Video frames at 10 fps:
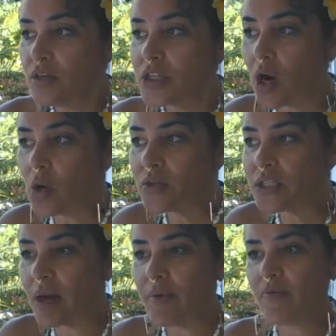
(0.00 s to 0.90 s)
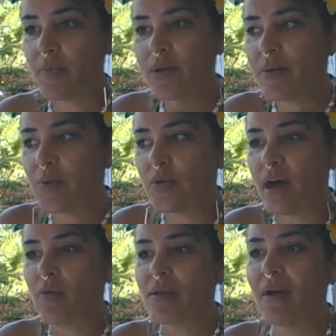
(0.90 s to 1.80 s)
So some of the people
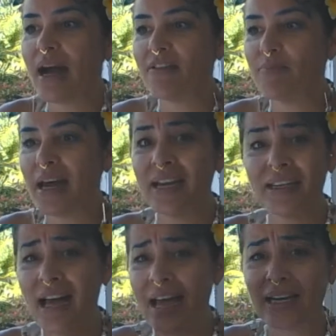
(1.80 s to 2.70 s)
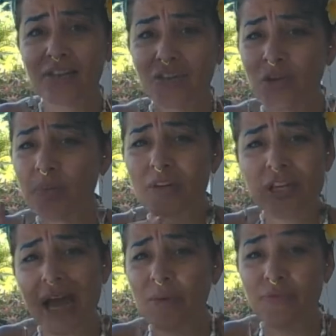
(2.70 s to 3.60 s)
that we might have been like super
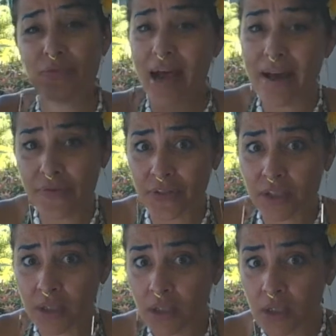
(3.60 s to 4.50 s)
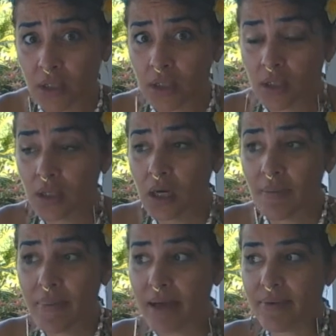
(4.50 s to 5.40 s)
tight with forever,
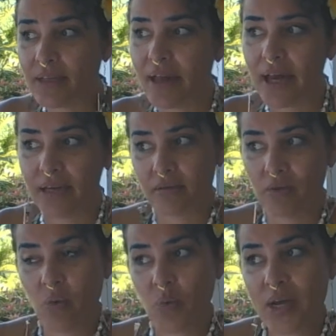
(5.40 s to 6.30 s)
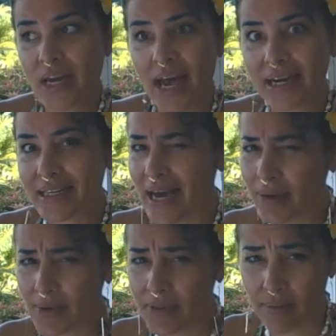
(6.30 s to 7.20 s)
maybe like we can't
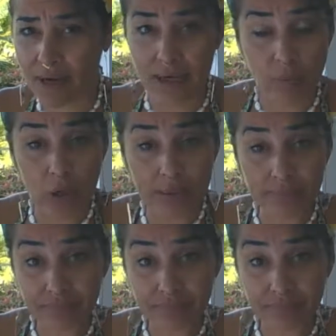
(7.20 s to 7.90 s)
connect with them anymore.